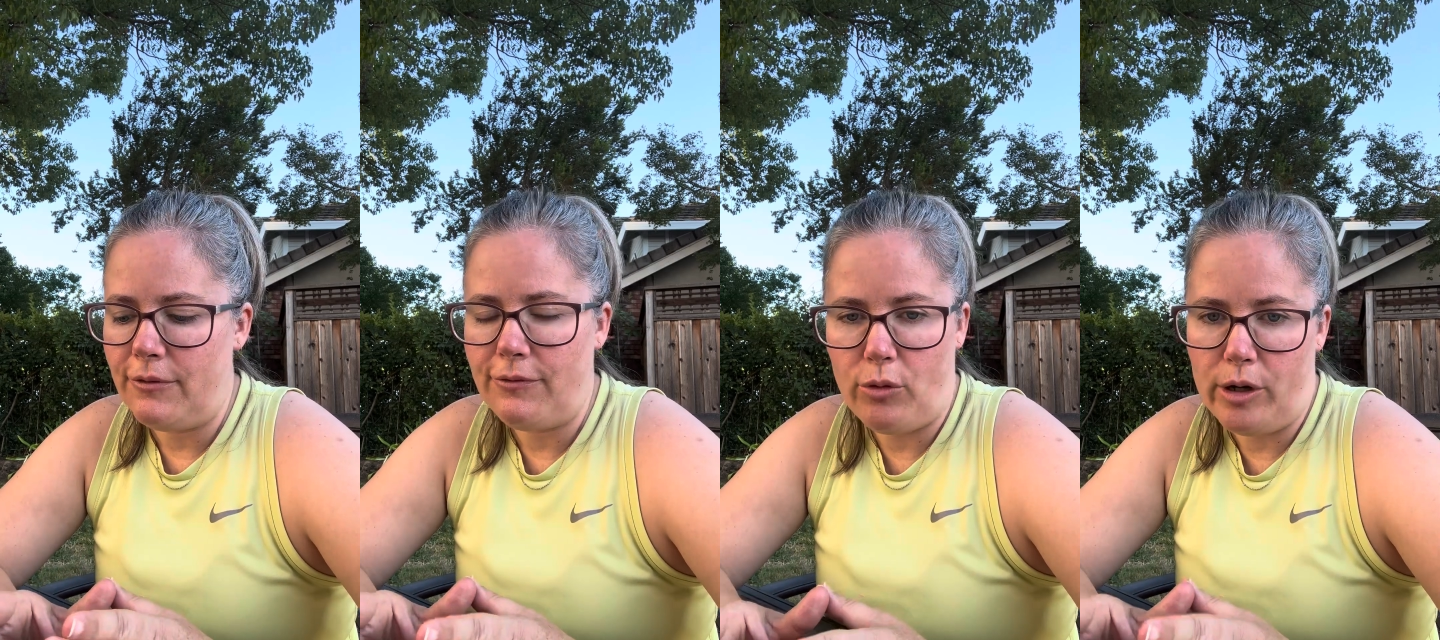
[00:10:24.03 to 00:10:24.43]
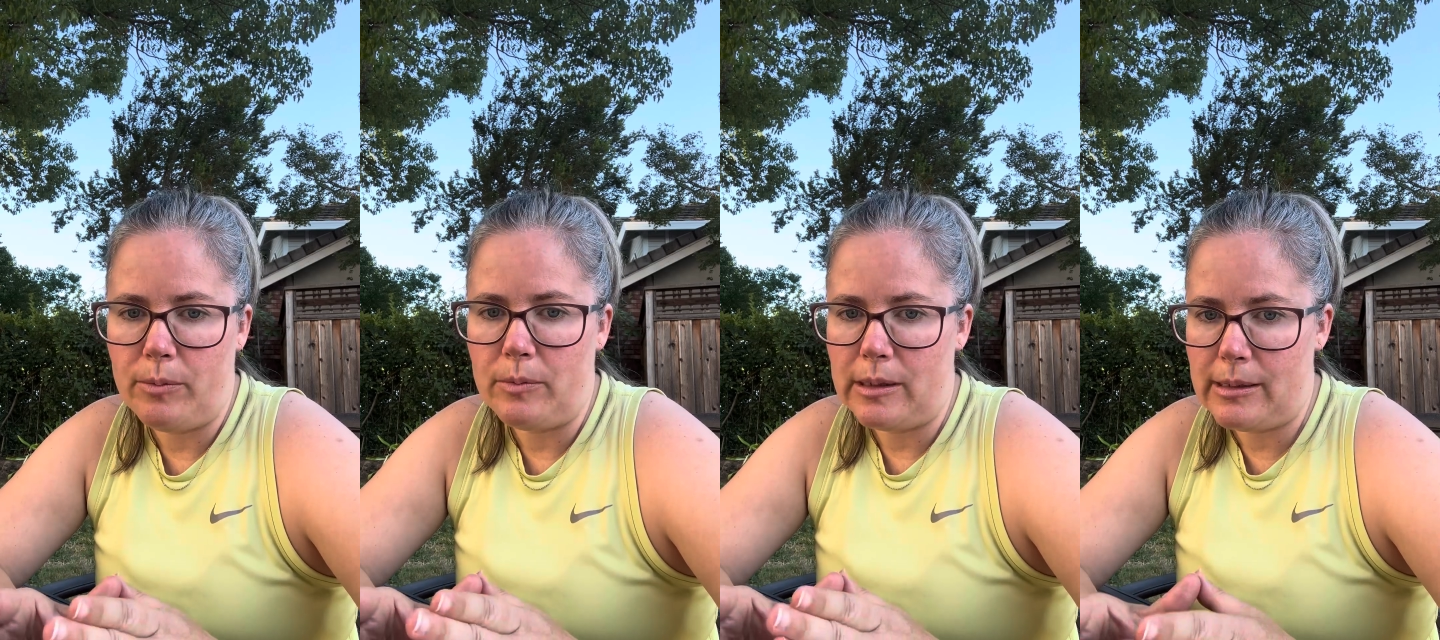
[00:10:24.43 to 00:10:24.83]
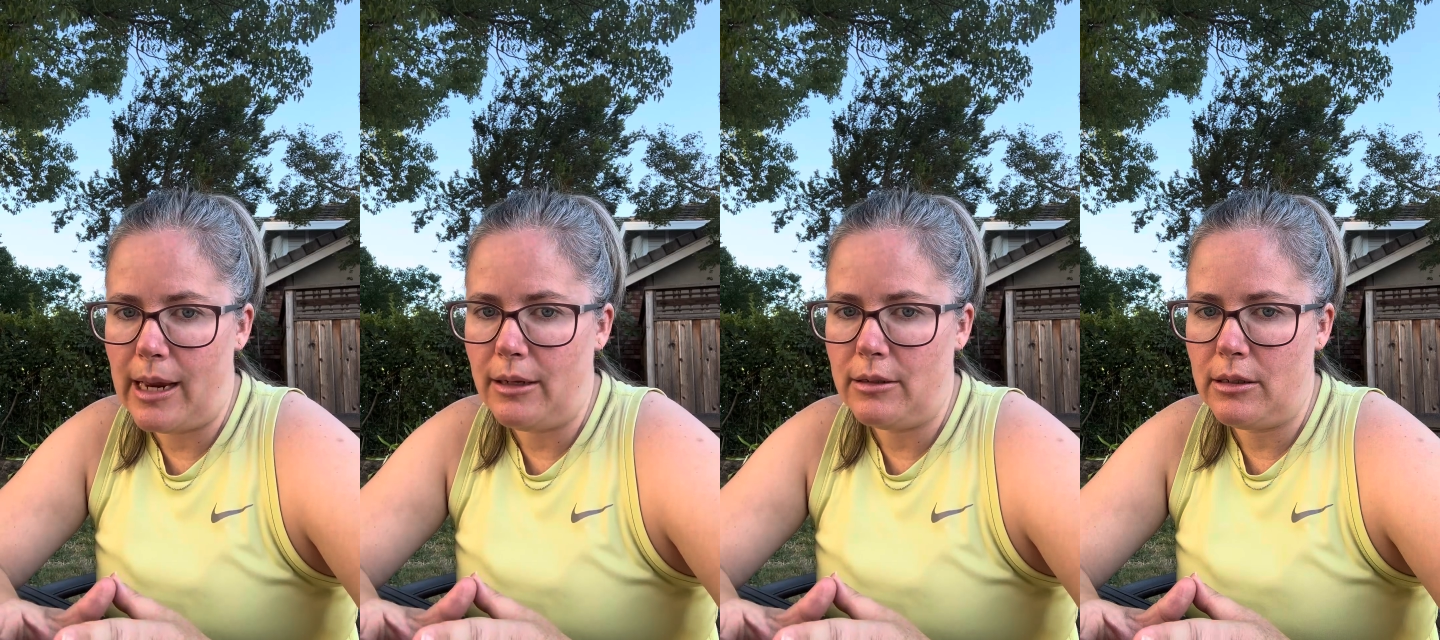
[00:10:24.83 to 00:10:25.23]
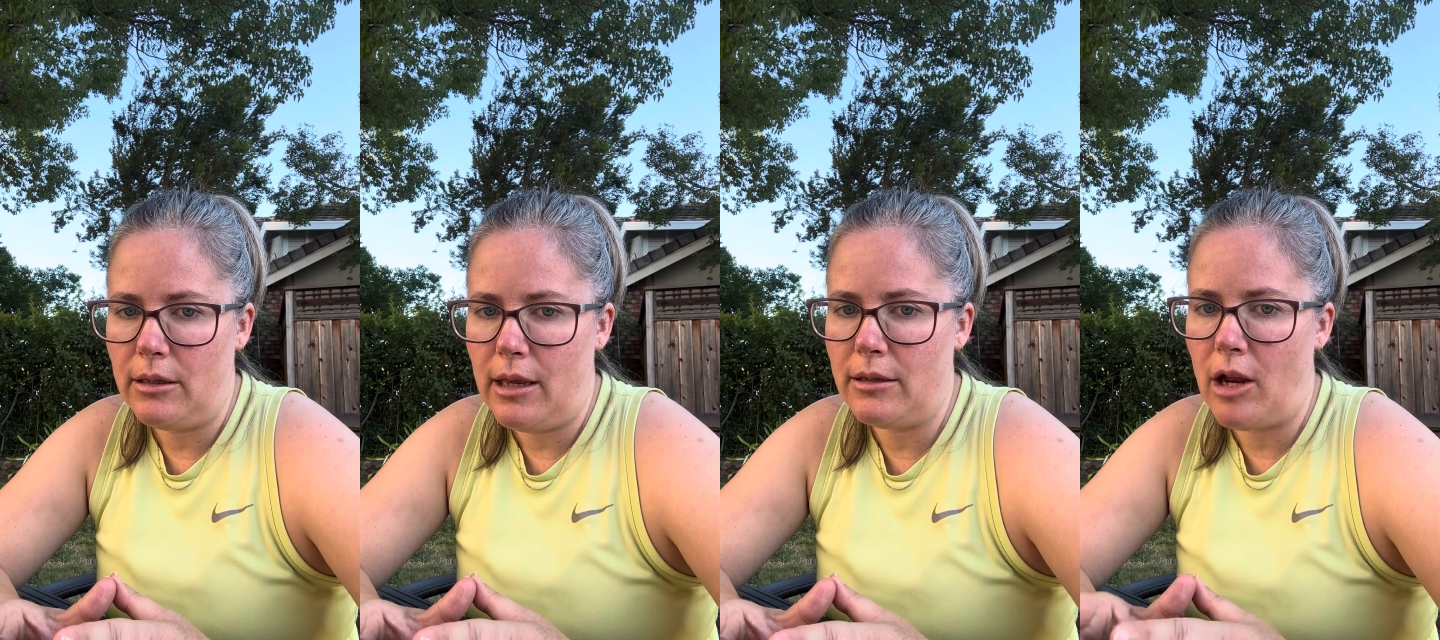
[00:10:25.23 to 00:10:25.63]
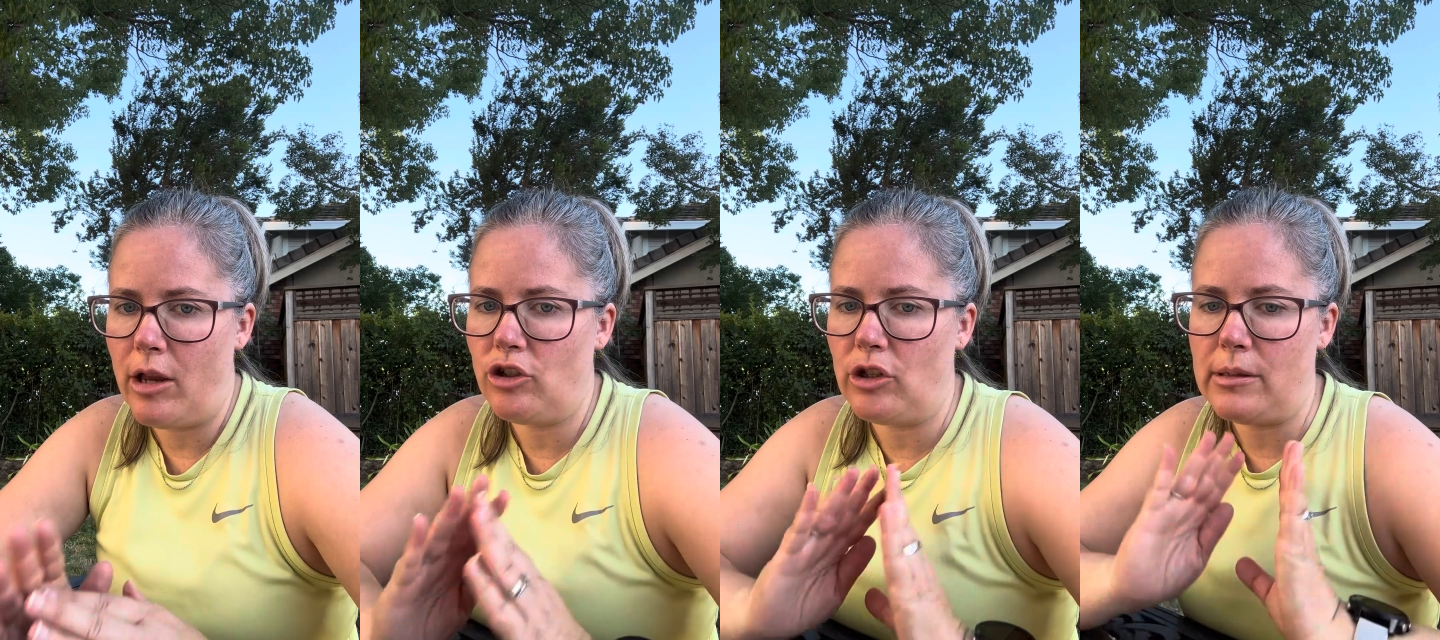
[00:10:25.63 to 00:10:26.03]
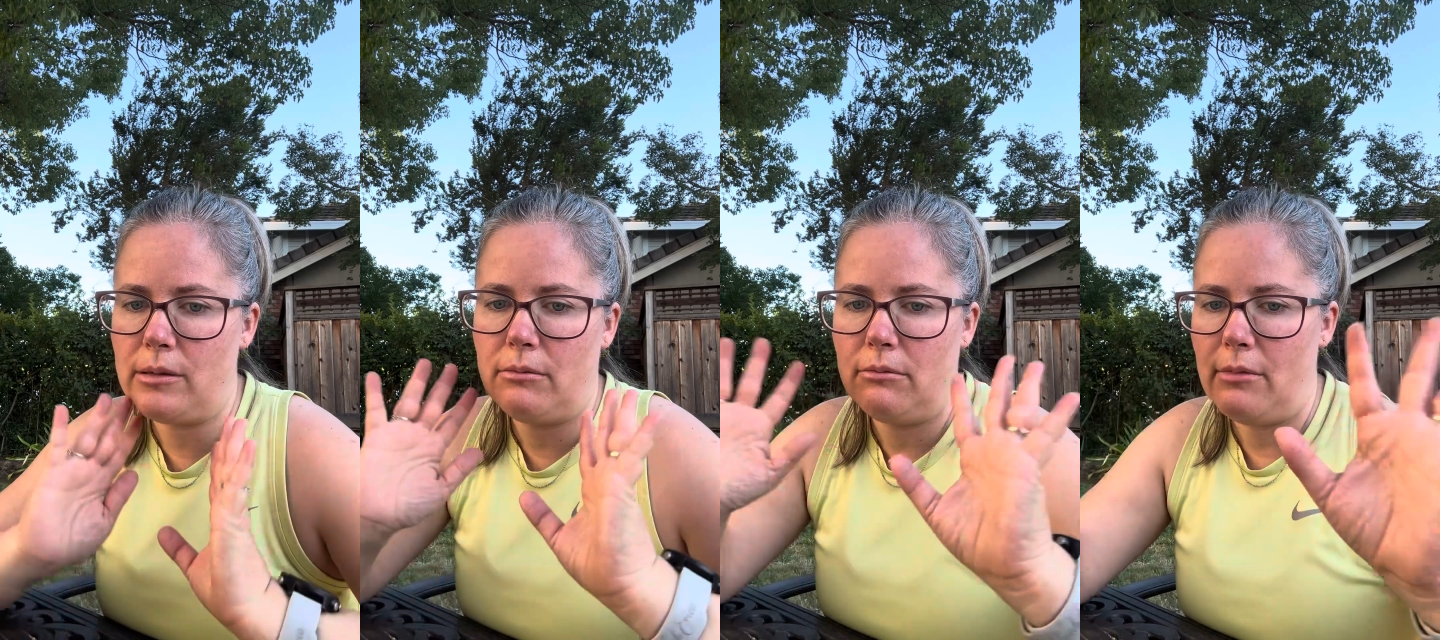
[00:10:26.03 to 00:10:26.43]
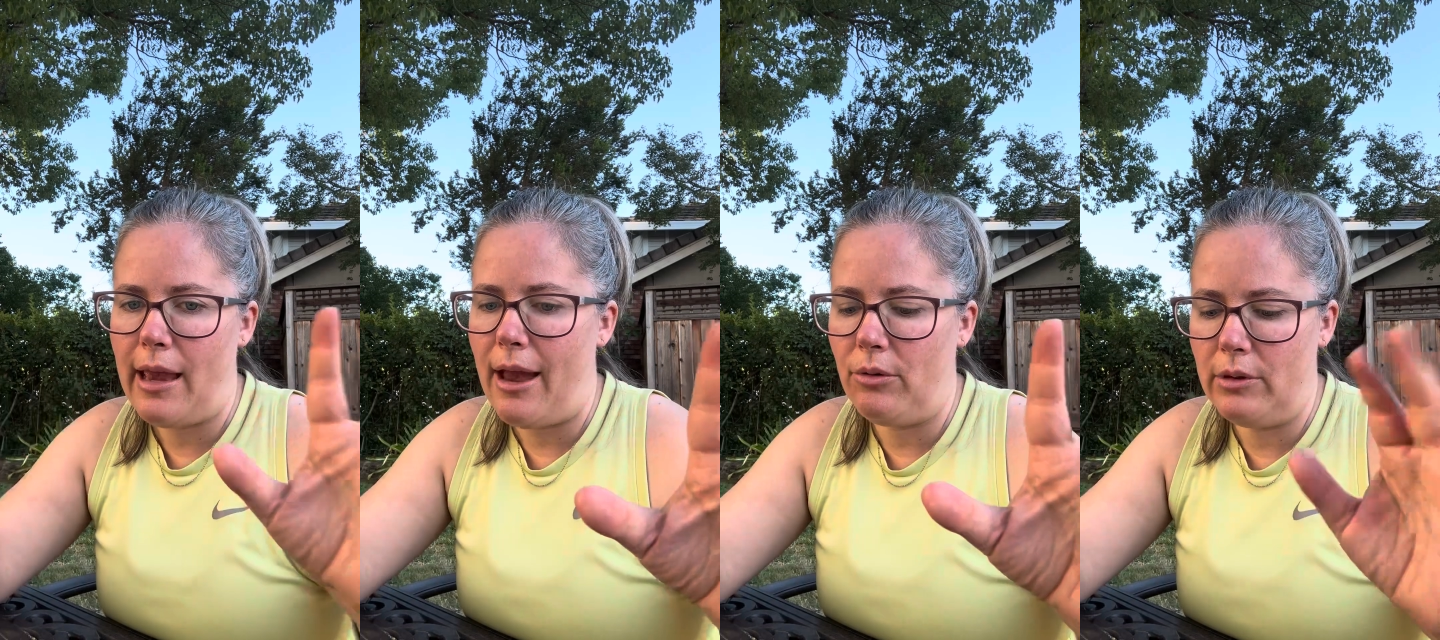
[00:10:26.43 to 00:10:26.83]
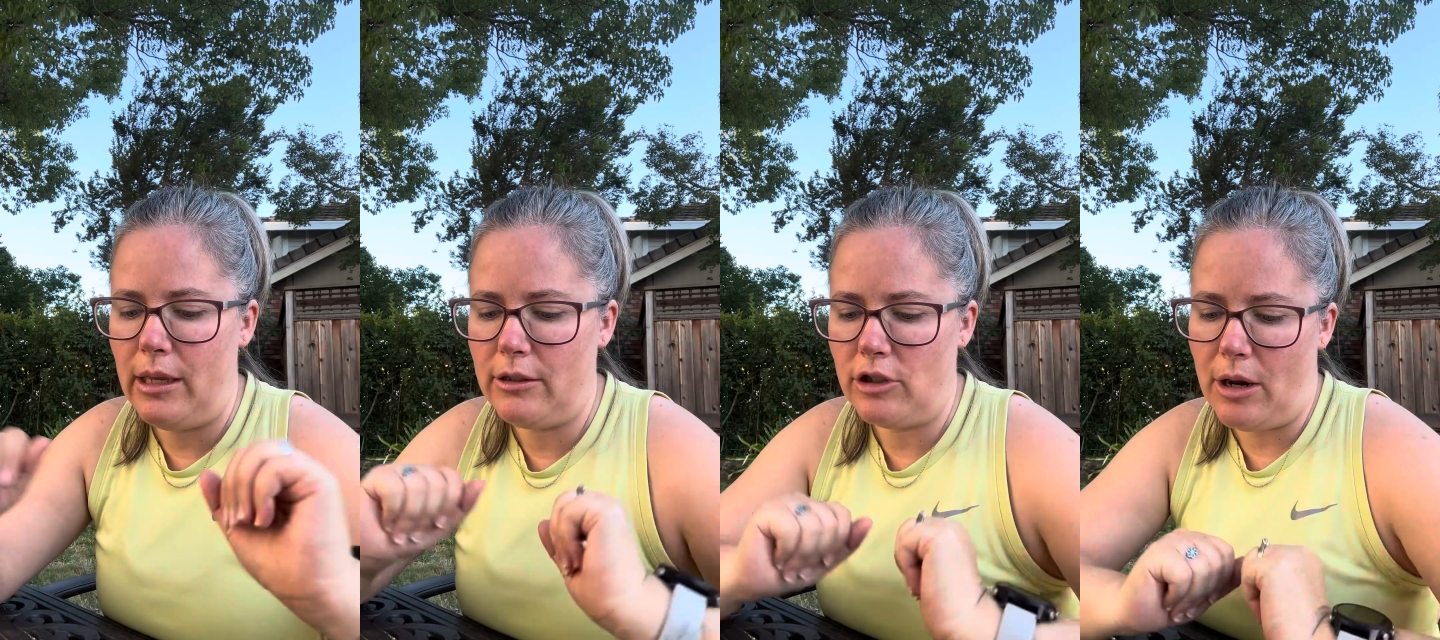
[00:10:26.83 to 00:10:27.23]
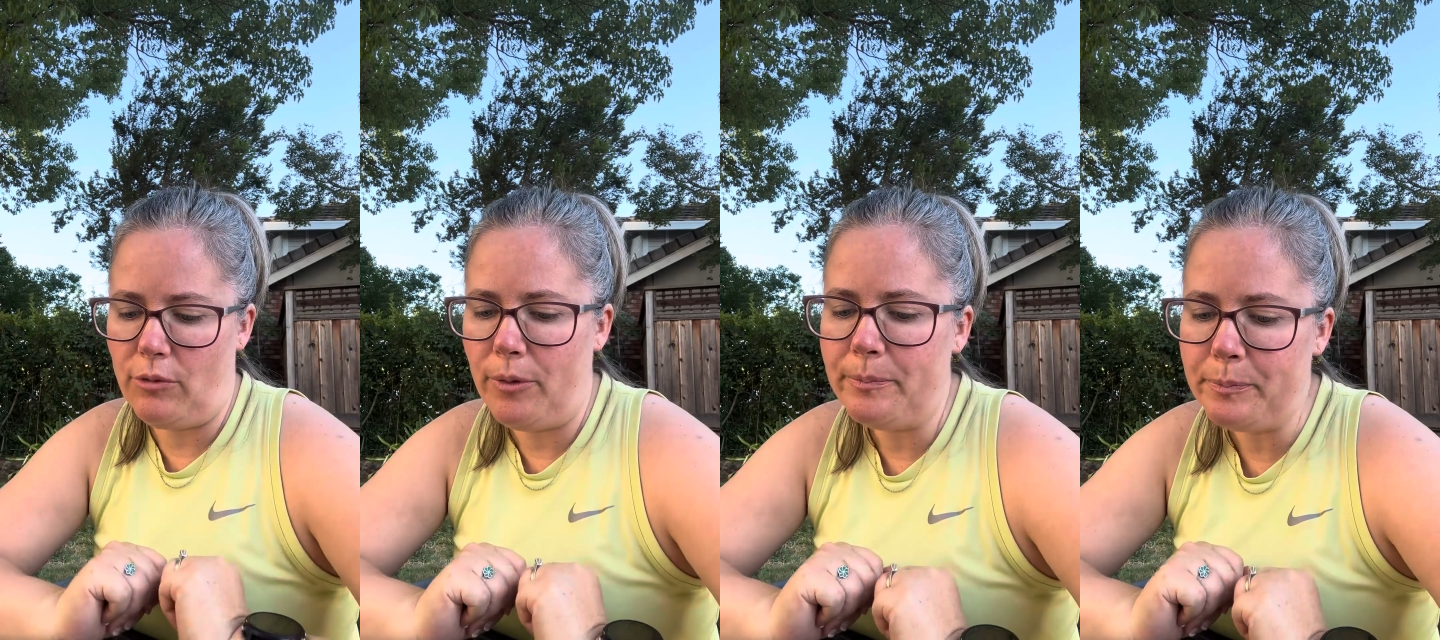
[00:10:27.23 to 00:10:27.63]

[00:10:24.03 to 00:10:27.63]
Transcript: forum state and not just out in general.